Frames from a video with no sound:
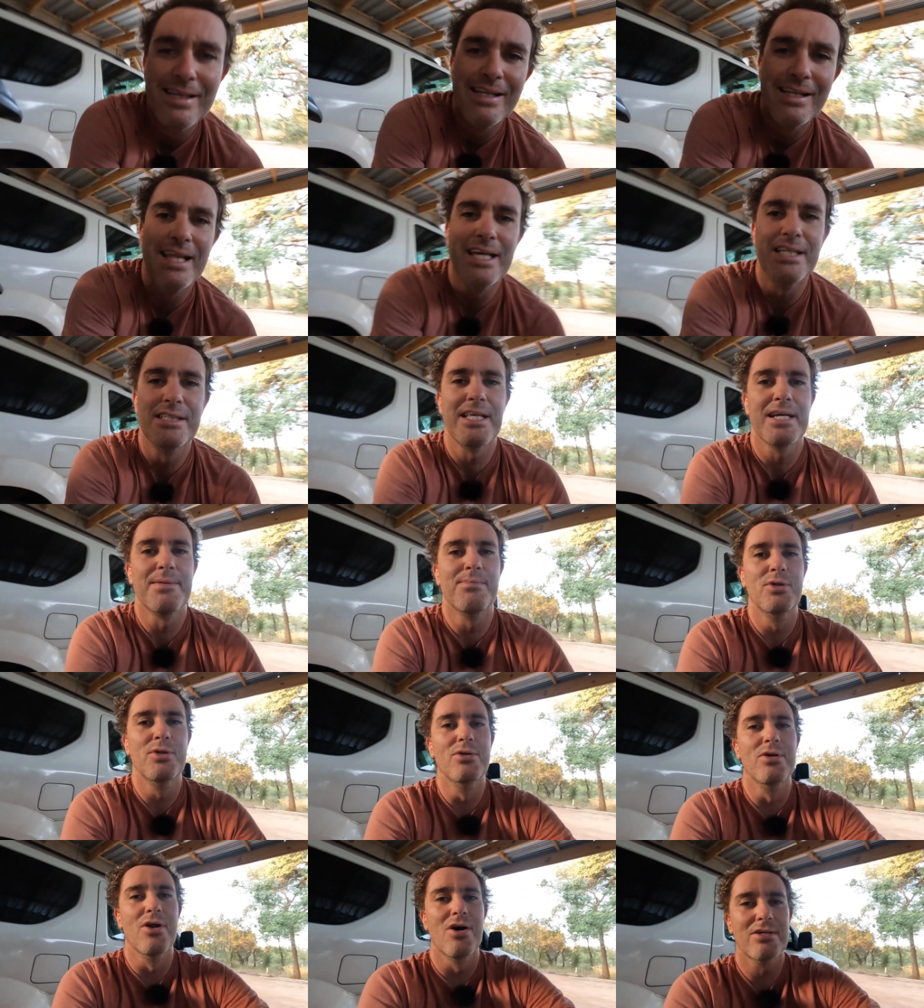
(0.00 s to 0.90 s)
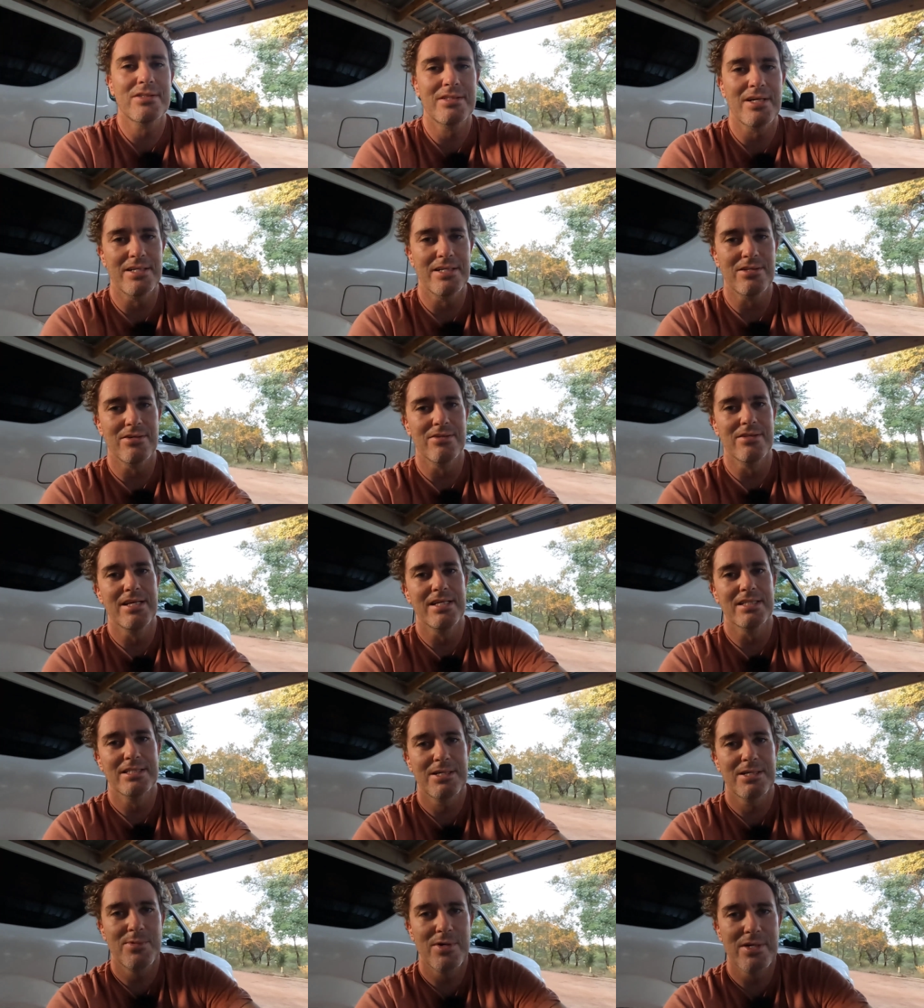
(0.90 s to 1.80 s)
there's that blue Loctite on there.
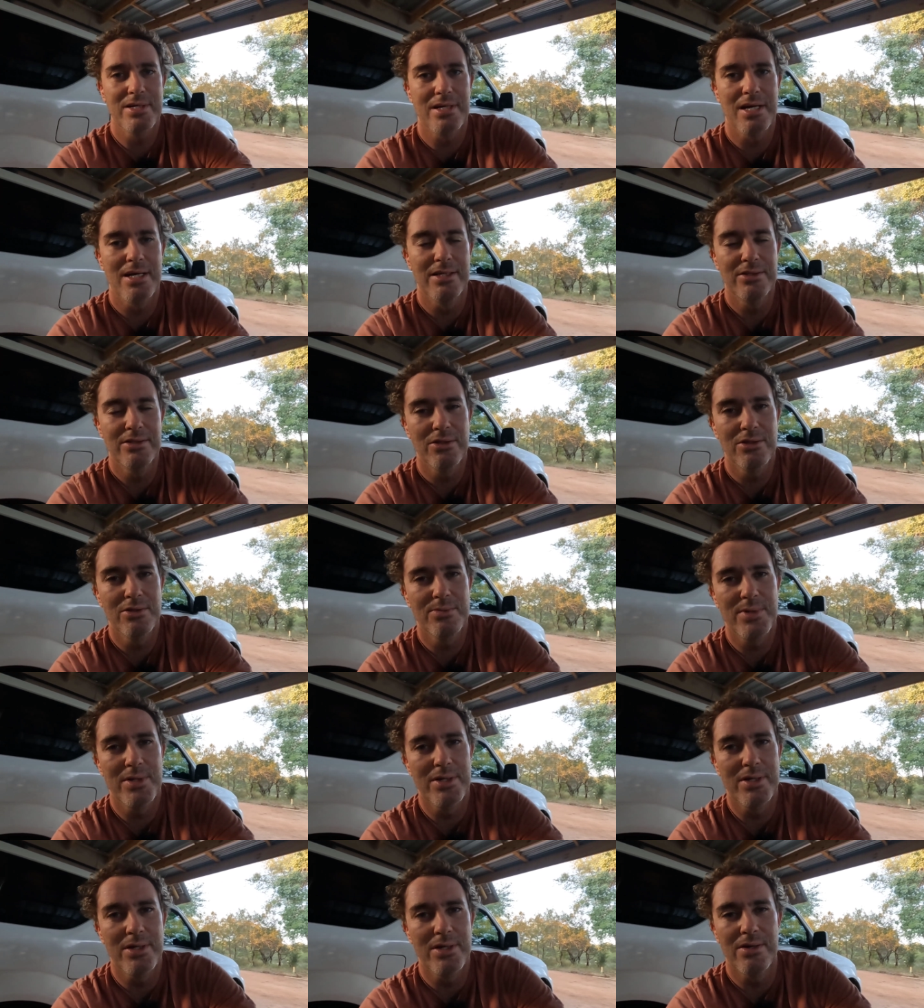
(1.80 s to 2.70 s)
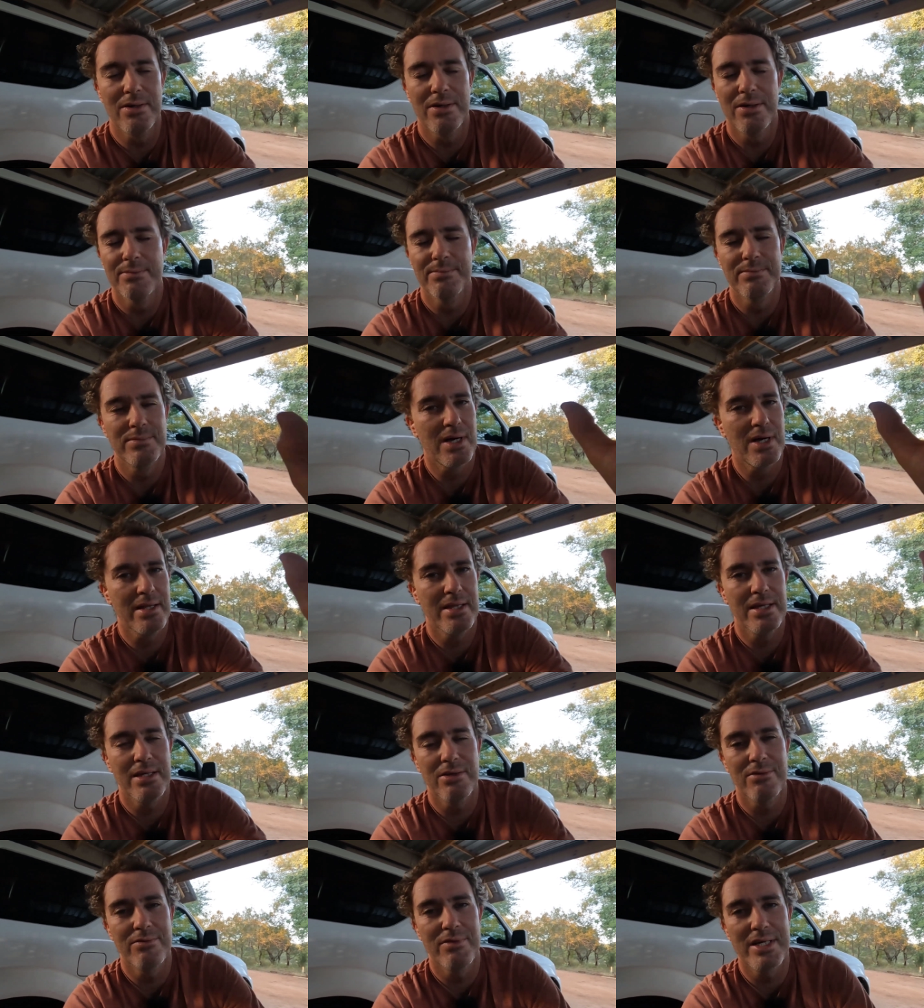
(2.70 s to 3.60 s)
Someone told me, I
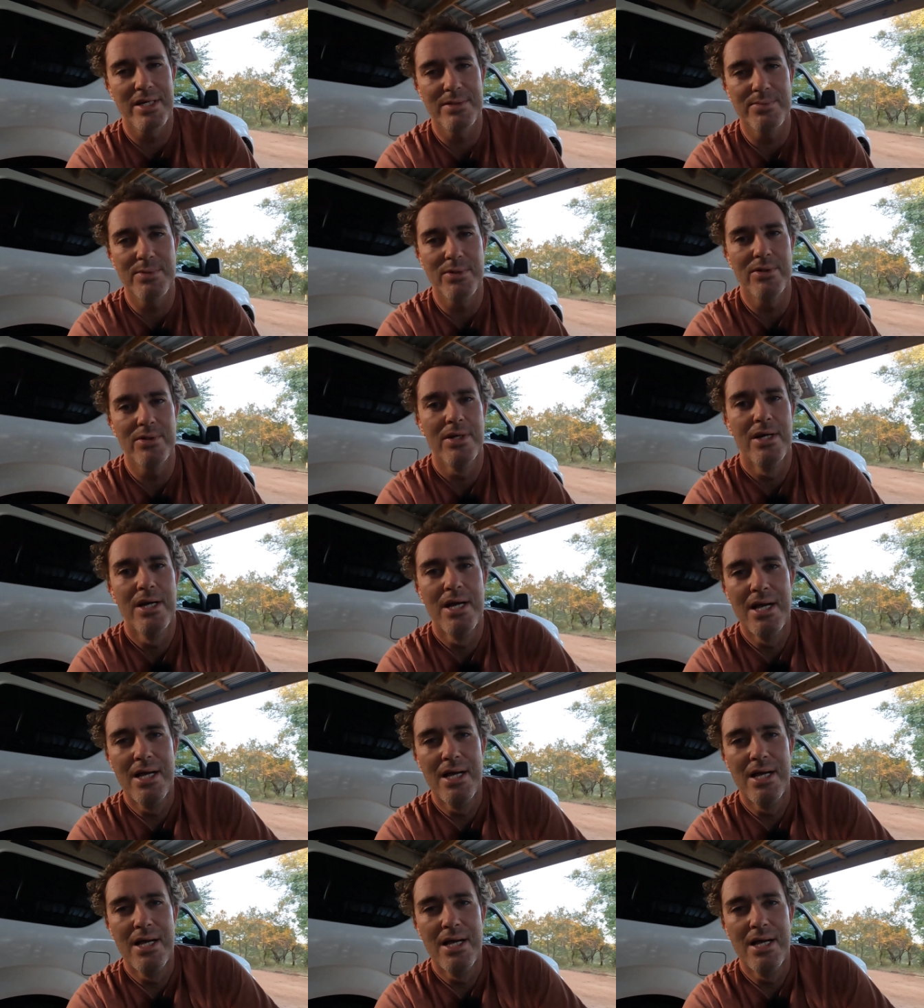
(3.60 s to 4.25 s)
think on Facebook.